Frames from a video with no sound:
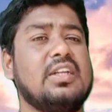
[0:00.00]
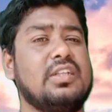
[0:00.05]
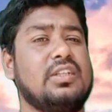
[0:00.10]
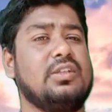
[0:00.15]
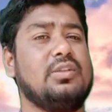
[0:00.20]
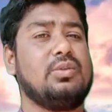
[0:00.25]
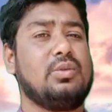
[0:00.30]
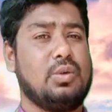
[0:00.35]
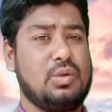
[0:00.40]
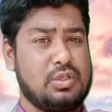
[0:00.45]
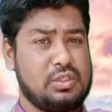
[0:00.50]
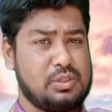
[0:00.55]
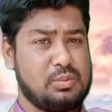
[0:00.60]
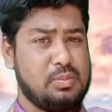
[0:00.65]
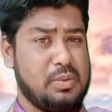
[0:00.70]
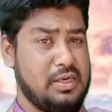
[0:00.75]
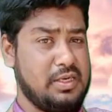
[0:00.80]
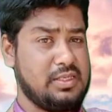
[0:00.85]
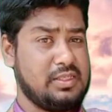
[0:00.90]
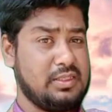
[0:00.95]
Those
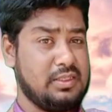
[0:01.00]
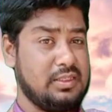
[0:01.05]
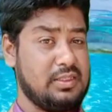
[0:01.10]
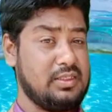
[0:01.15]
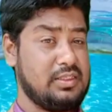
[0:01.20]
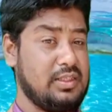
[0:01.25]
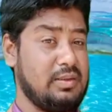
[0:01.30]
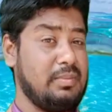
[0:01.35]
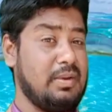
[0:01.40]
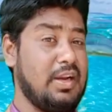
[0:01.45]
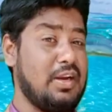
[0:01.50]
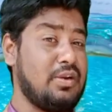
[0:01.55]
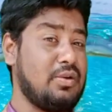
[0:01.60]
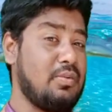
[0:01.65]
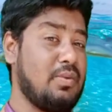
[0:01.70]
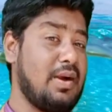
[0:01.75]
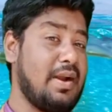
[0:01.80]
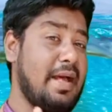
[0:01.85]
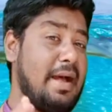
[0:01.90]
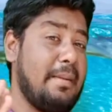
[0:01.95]
buds, similar to
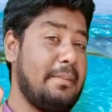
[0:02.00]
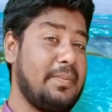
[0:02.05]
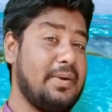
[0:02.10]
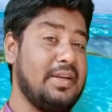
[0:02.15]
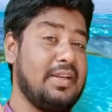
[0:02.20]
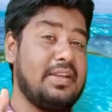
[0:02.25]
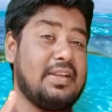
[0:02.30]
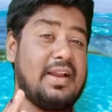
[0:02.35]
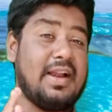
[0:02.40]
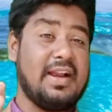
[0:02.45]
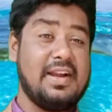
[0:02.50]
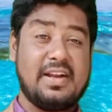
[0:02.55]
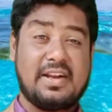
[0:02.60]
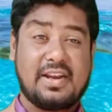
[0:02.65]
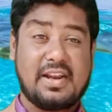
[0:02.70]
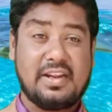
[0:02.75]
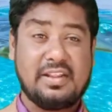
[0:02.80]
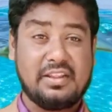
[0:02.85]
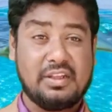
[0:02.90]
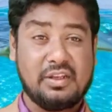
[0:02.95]
what happened in
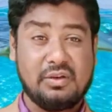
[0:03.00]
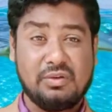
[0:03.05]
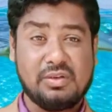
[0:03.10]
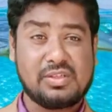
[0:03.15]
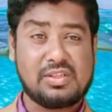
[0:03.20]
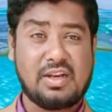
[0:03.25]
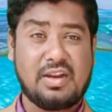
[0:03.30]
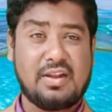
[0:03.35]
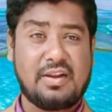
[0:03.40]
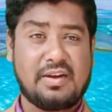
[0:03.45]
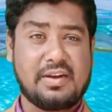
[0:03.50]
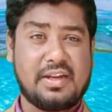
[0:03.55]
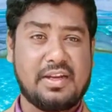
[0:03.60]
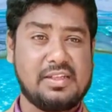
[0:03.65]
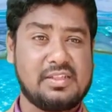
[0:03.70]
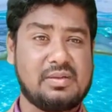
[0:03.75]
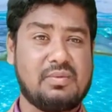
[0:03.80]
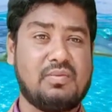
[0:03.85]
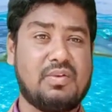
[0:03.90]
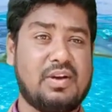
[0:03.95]
Hydra in the unicellular
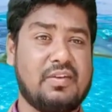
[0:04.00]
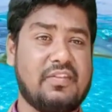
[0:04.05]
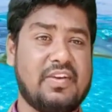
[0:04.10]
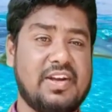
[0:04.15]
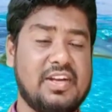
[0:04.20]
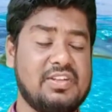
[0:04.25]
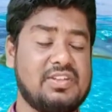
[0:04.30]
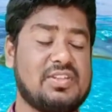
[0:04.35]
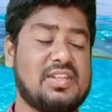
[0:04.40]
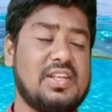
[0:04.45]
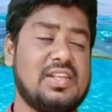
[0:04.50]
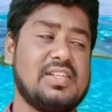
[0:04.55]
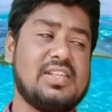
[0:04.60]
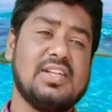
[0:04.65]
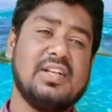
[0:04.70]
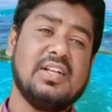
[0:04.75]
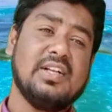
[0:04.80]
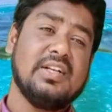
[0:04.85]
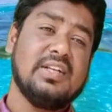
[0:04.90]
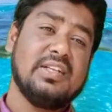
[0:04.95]
organism what we had discussed,
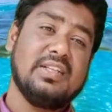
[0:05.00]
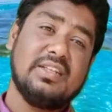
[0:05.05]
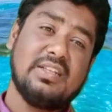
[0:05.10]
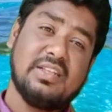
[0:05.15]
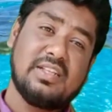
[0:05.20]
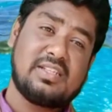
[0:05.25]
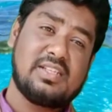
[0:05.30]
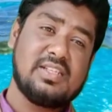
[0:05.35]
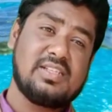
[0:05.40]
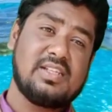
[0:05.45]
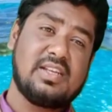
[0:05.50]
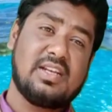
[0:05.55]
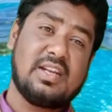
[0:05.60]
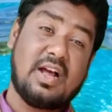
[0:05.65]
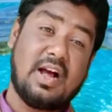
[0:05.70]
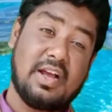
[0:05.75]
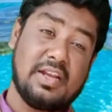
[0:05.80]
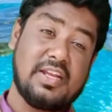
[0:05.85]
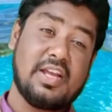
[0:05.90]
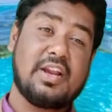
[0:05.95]
this is in
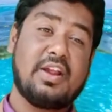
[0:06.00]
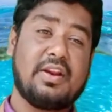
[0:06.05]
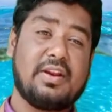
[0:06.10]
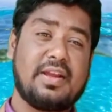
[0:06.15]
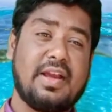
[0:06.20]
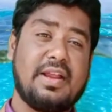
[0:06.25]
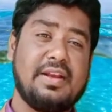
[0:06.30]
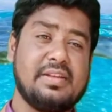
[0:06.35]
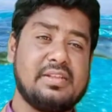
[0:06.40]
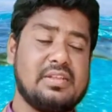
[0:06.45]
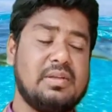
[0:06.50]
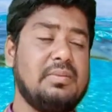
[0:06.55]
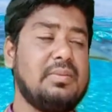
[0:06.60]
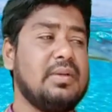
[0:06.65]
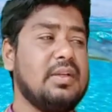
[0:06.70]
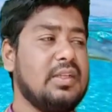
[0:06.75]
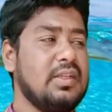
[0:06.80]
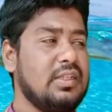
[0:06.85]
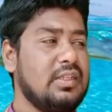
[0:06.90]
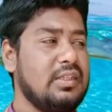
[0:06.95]
higher organism.
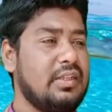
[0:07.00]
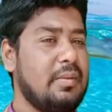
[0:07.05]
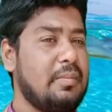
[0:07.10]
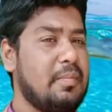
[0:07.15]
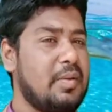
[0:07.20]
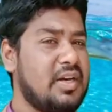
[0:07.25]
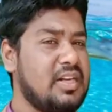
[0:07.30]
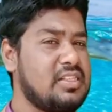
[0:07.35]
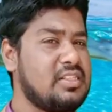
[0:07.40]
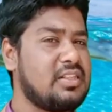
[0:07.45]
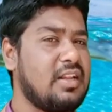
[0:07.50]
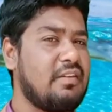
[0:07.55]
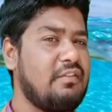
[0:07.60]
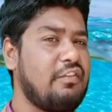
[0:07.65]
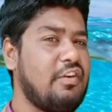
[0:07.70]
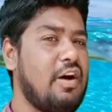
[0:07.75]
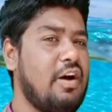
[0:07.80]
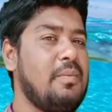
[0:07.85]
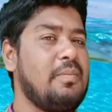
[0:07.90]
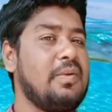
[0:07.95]
The buds are
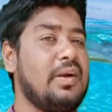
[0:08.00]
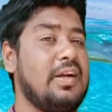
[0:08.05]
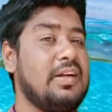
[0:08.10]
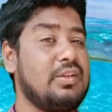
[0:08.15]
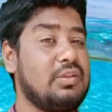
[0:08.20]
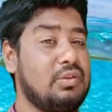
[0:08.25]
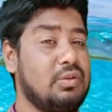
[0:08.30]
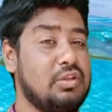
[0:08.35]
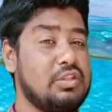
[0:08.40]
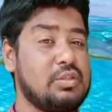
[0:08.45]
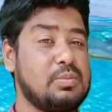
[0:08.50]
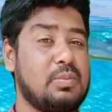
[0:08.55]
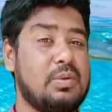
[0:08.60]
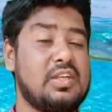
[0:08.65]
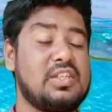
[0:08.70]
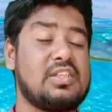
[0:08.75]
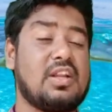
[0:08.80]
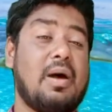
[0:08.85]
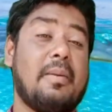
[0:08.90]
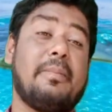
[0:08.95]
formed and those
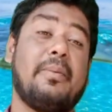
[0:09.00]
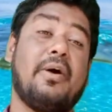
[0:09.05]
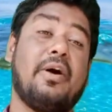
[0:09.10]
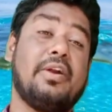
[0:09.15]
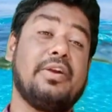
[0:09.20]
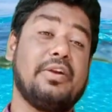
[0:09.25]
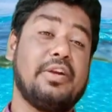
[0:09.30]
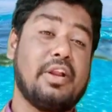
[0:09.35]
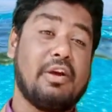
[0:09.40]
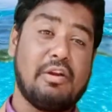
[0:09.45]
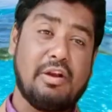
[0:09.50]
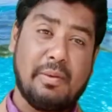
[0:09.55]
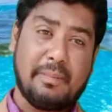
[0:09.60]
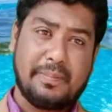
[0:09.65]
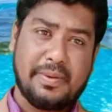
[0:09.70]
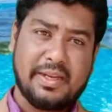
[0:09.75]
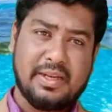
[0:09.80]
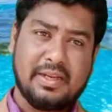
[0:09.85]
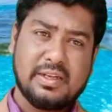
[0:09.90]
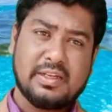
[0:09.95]
buds upon
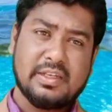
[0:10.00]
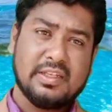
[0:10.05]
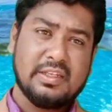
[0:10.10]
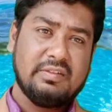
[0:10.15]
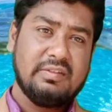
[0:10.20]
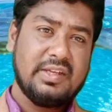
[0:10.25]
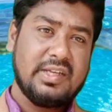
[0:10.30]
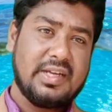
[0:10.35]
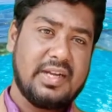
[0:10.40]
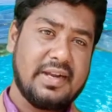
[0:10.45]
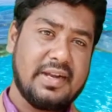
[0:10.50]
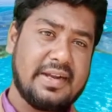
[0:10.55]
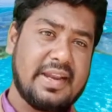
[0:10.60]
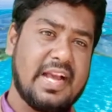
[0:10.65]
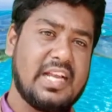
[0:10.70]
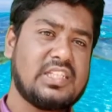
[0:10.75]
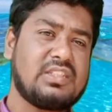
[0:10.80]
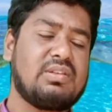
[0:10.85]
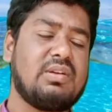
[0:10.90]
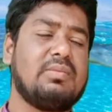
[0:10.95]
developing will
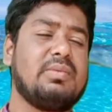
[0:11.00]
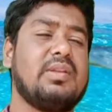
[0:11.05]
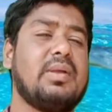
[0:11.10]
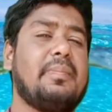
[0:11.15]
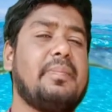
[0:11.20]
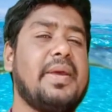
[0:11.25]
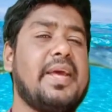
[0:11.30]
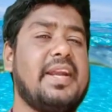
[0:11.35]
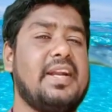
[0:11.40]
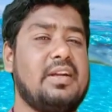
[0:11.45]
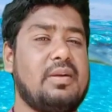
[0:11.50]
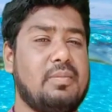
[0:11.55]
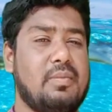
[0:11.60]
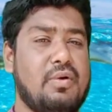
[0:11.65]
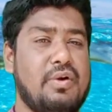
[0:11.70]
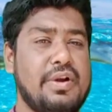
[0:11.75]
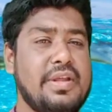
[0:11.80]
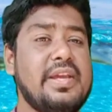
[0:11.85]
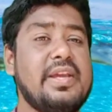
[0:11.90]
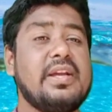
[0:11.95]
detach from the parent
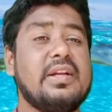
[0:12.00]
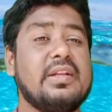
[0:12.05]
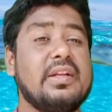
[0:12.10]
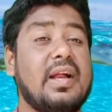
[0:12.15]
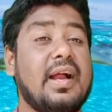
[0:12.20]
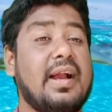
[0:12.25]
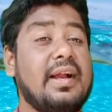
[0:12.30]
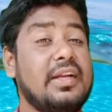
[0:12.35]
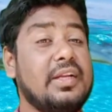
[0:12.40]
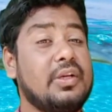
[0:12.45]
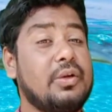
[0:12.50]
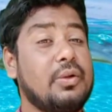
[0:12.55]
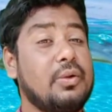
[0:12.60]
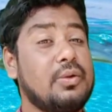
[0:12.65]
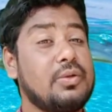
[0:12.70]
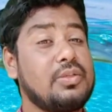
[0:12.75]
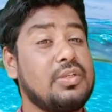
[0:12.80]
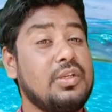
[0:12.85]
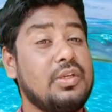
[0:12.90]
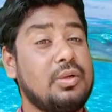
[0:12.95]
body and
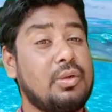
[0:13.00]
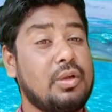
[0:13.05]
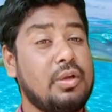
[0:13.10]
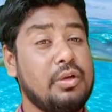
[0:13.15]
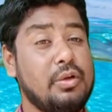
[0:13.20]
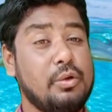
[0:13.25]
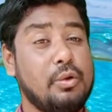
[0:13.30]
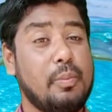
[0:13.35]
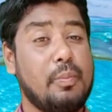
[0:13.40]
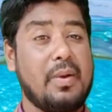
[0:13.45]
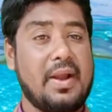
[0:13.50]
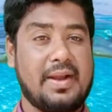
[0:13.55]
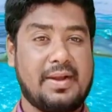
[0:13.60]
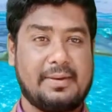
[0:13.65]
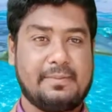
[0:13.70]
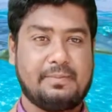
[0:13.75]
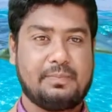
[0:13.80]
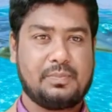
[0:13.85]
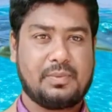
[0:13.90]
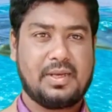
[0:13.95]
grows into a new plant.
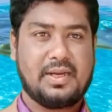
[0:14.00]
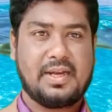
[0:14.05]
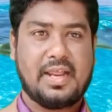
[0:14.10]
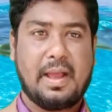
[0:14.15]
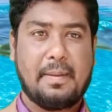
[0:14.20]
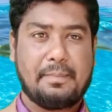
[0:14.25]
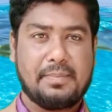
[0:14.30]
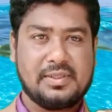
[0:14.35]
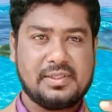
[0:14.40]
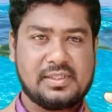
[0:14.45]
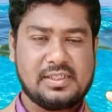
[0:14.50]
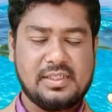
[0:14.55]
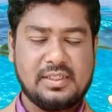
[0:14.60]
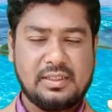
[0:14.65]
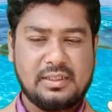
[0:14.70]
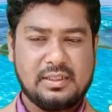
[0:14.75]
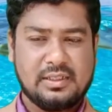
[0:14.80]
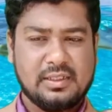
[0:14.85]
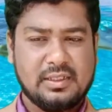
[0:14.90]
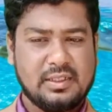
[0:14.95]
It happens
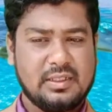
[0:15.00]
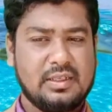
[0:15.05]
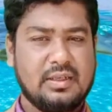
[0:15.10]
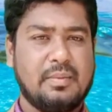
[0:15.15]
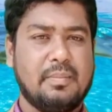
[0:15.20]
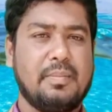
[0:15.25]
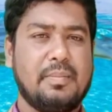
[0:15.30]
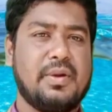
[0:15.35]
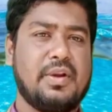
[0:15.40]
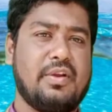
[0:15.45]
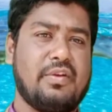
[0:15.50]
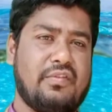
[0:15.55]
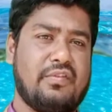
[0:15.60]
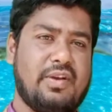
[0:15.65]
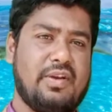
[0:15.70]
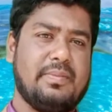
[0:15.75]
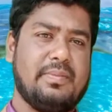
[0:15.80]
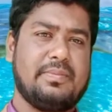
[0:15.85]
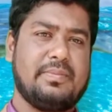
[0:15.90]
in bryophyllum.